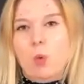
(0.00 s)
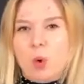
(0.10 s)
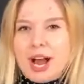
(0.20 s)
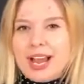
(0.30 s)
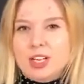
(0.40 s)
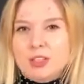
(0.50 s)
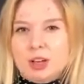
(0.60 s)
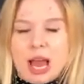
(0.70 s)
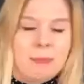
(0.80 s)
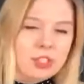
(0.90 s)
Why
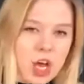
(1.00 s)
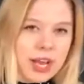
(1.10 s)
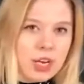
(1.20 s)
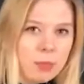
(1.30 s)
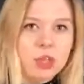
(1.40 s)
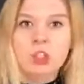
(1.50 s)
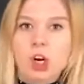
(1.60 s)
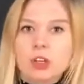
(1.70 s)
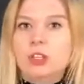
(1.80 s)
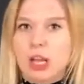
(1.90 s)
I'm talking about
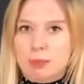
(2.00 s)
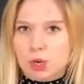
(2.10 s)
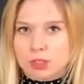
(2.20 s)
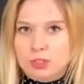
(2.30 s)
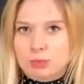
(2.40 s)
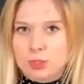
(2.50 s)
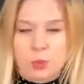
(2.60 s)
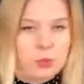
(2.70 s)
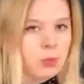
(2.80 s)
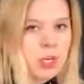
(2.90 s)
Coral Club concept?
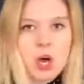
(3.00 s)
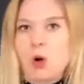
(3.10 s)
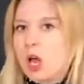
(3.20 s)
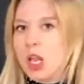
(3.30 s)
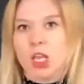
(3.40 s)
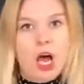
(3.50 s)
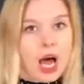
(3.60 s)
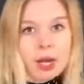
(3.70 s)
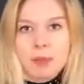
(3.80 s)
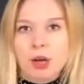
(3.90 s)
So we know a
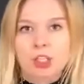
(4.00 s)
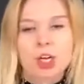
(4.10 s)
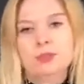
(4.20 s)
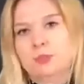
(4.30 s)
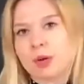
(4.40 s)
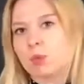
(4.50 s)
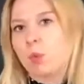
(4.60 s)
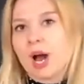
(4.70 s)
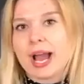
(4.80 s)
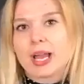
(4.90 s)
lot about concept, but
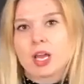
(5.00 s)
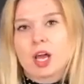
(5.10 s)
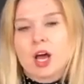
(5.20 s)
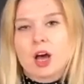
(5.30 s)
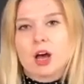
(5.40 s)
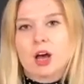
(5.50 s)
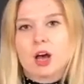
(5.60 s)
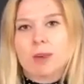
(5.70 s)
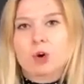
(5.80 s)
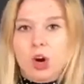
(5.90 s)
why
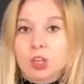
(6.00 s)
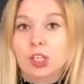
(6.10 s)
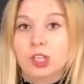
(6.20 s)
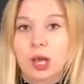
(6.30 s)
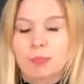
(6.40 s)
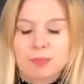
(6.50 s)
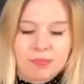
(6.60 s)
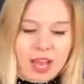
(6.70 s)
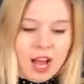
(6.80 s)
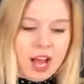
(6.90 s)
Coral Club?
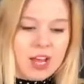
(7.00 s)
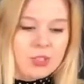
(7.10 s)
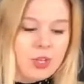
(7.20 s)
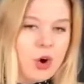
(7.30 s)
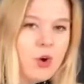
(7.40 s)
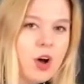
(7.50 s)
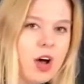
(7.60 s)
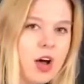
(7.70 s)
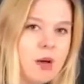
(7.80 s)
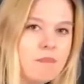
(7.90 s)
So
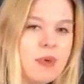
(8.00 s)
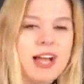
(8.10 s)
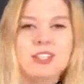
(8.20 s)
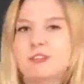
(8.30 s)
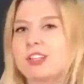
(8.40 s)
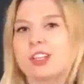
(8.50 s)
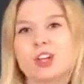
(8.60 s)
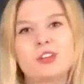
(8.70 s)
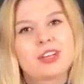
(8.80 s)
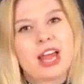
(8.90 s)
I definitely
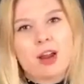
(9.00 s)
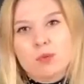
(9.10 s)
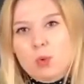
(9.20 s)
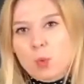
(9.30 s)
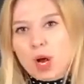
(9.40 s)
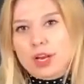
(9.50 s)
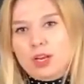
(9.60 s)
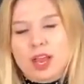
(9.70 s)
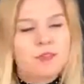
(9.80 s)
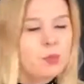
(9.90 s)
know that every
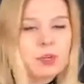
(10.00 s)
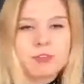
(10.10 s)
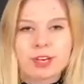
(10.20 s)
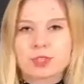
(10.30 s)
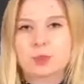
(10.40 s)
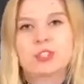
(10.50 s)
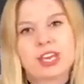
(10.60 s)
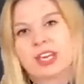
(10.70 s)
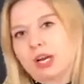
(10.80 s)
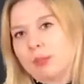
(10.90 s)
one of us, we
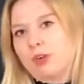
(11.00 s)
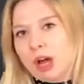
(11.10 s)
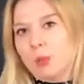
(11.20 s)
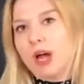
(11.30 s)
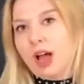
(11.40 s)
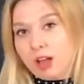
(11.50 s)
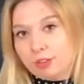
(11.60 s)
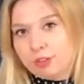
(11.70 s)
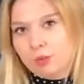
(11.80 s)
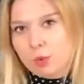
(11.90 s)
take care about our health.